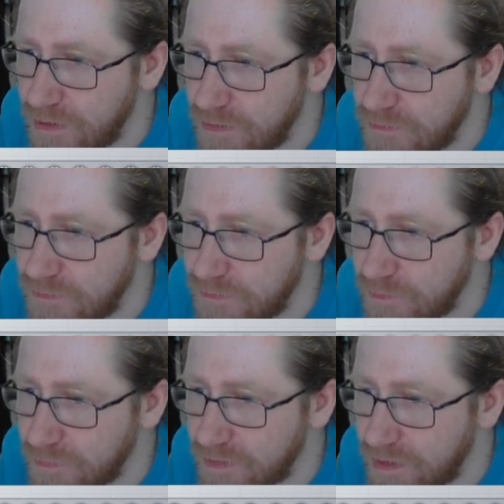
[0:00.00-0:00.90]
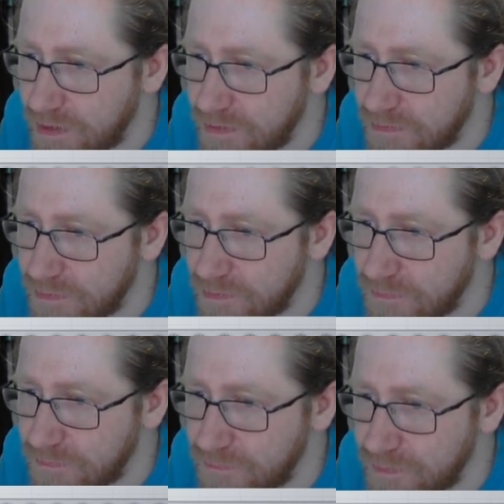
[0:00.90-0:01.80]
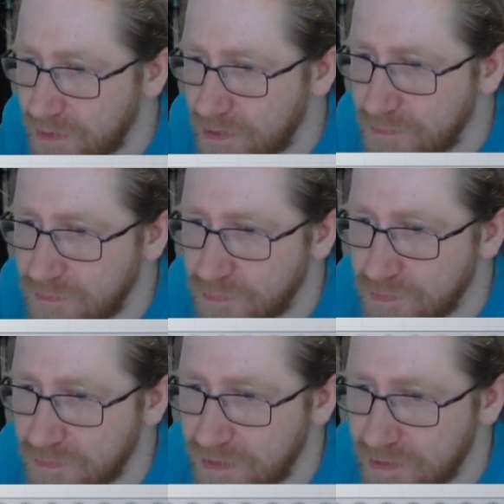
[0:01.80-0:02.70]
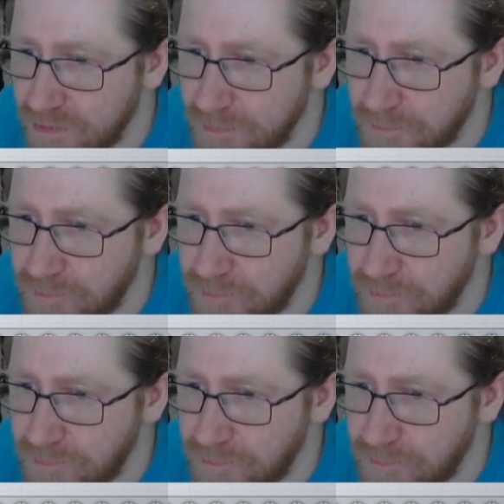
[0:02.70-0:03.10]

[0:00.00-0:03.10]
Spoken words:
some kind of output here,